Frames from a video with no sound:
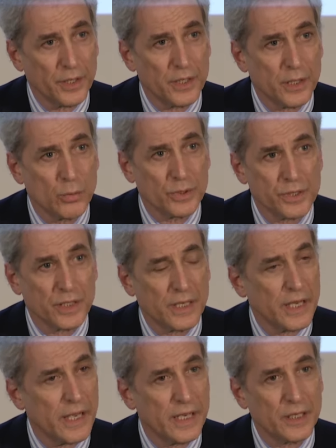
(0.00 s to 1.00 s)
and he was the
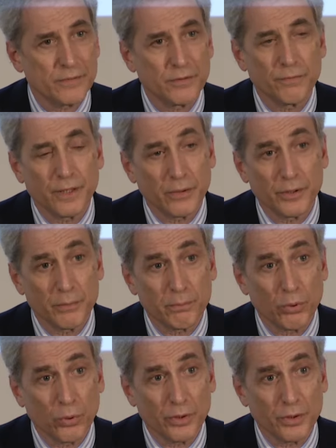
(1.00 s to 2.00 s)
head of a very
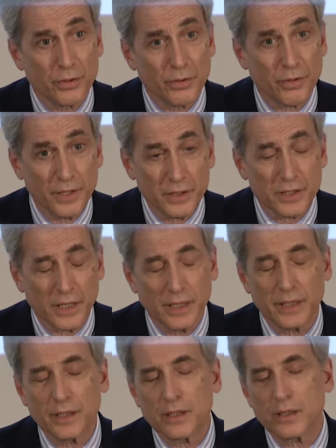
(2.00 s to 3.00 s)
important think
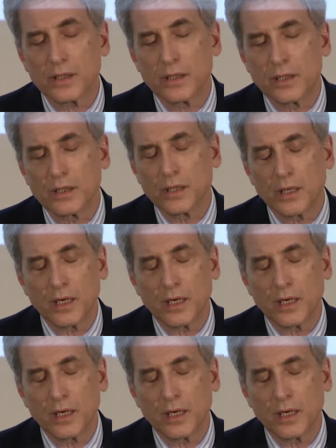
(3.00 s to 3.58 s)
tank uh,